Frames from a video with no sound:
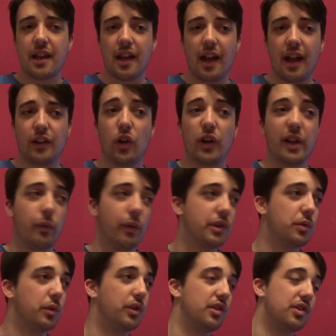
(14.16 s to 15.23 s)
I got it, which
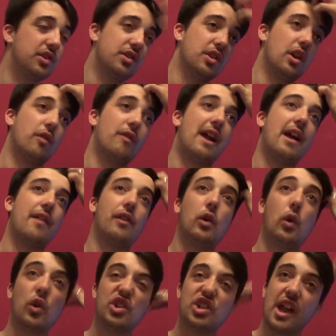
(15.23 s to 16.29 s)
was around the
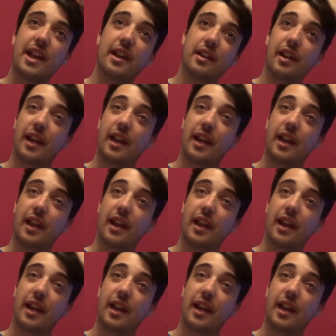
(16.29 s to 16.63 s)
launch date.